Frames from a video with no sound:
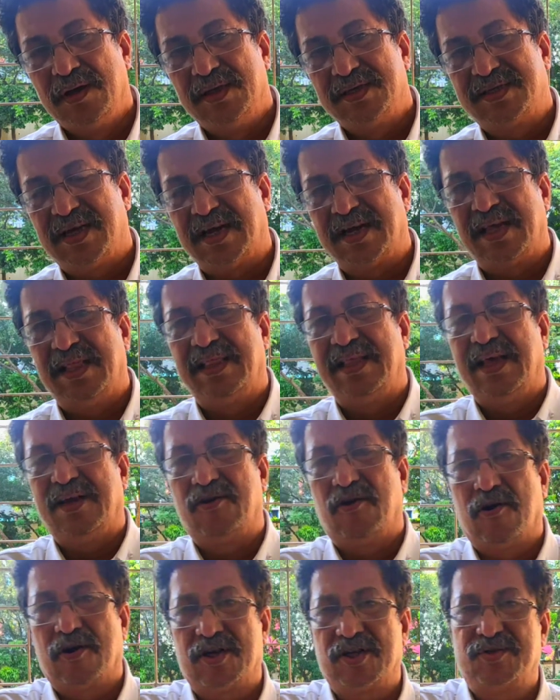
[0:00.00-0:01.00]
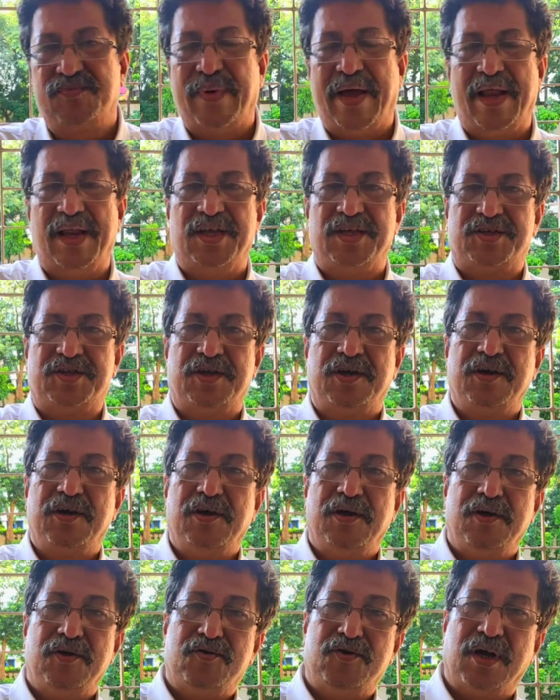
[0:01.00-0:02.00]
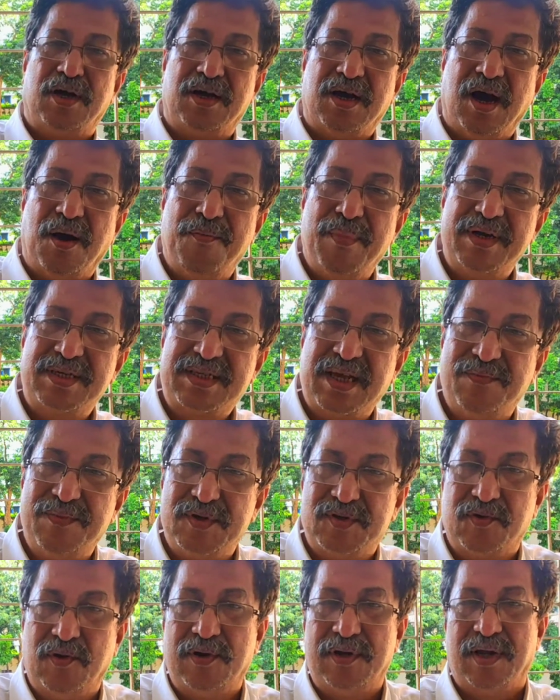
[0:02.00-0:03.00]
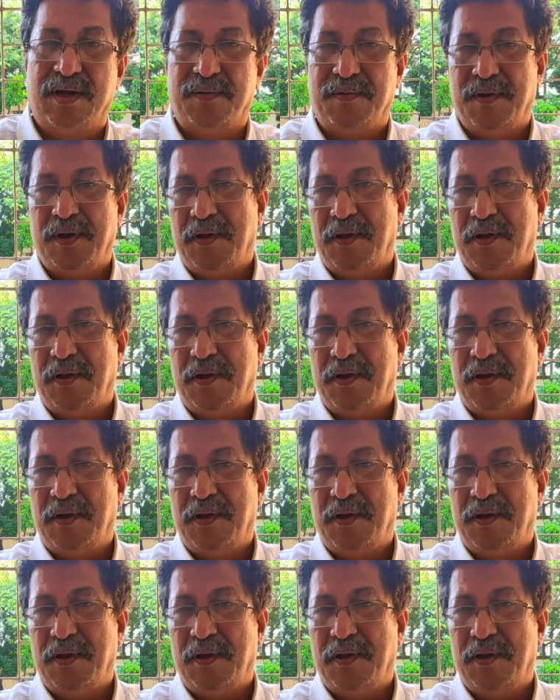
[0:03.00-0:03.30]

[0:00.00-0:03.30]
settle their daughter's marriage to a government service holder